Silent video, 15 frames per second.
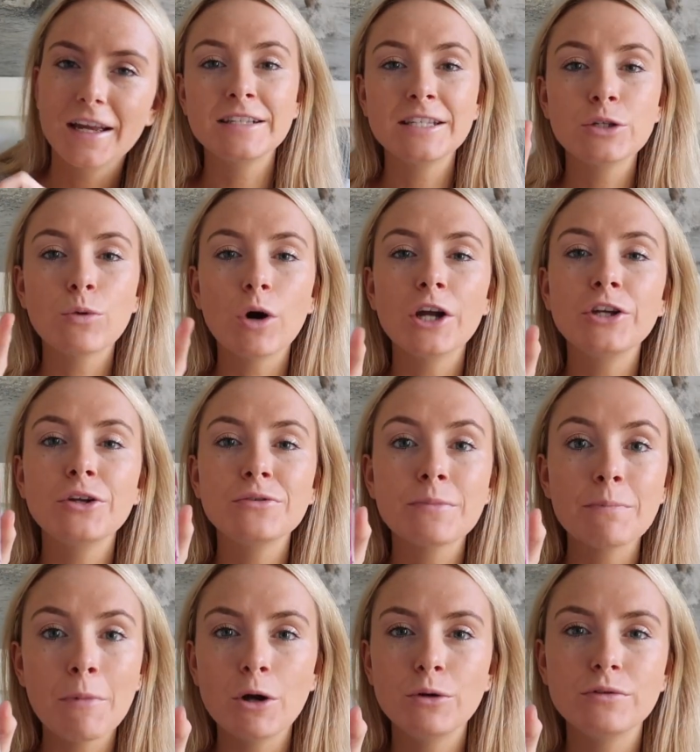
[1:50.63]
This is what I use
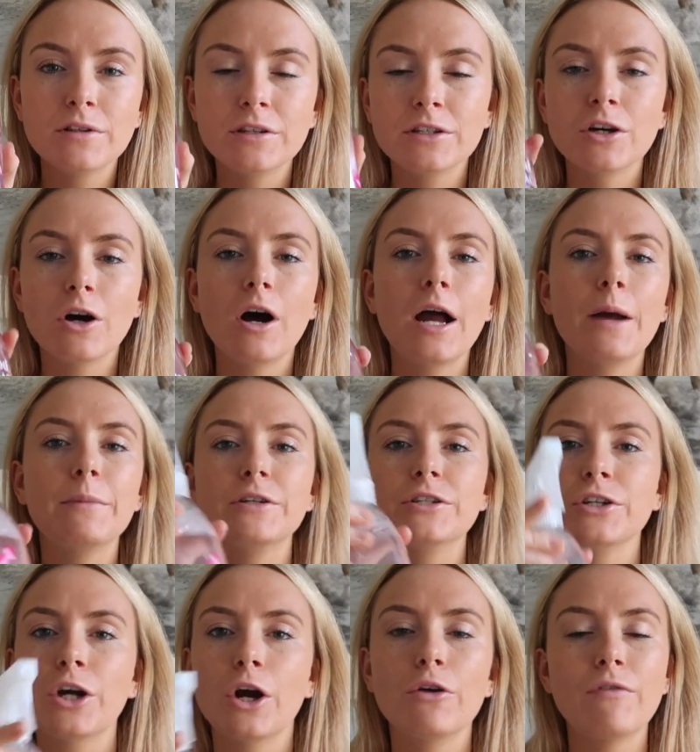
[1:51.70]
most of the time
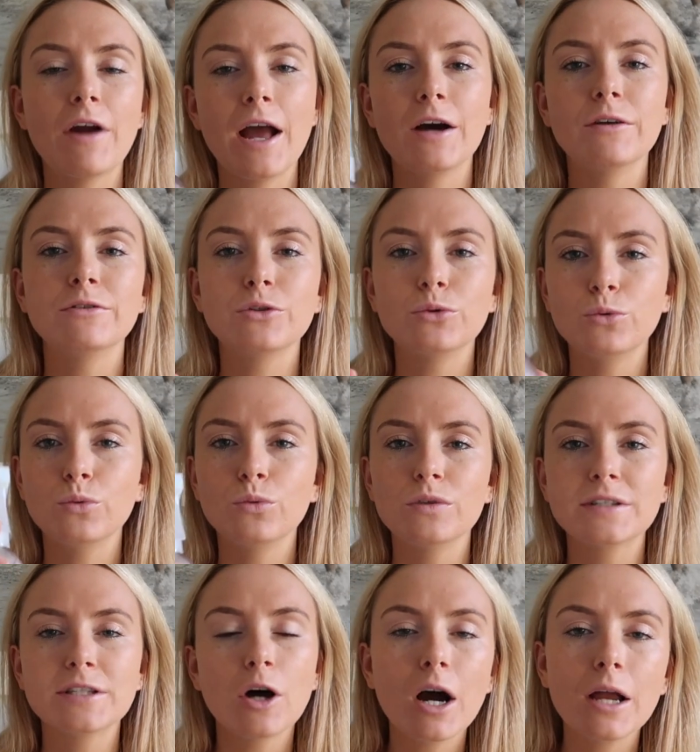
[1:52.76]
to go around all
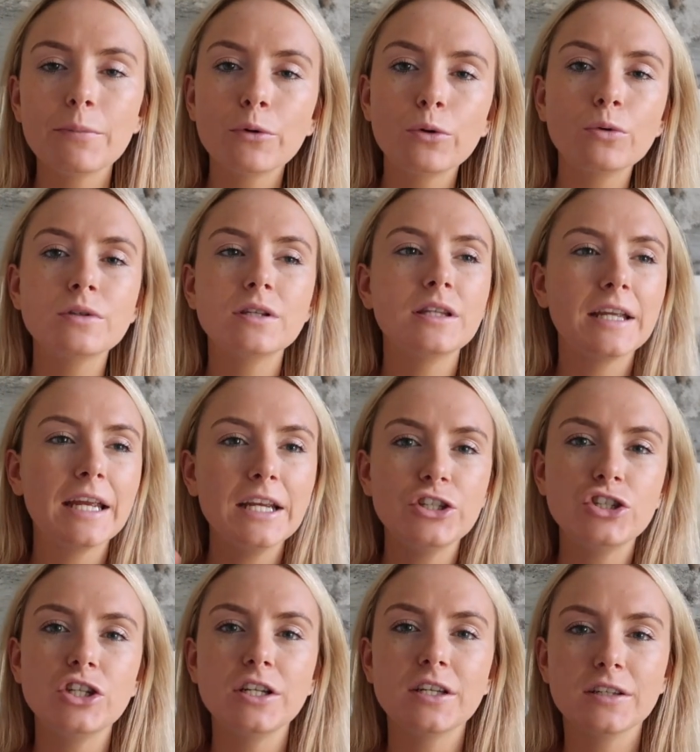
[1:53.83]
the sideboards and the
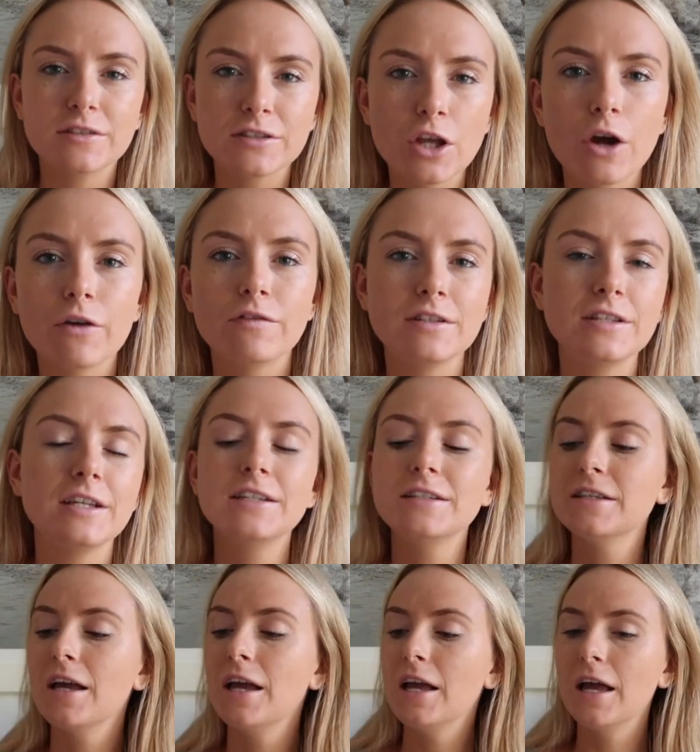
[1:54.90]
kitchen
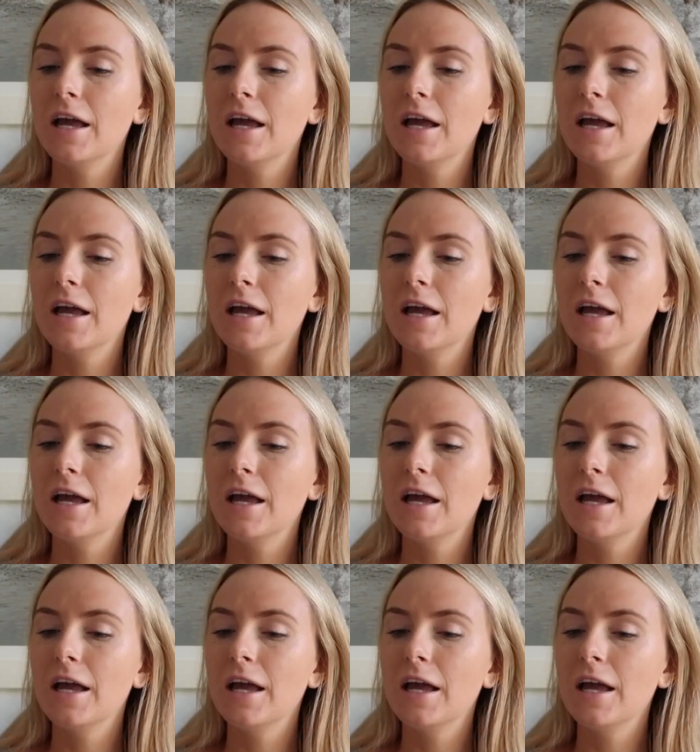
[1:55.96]
surfaces.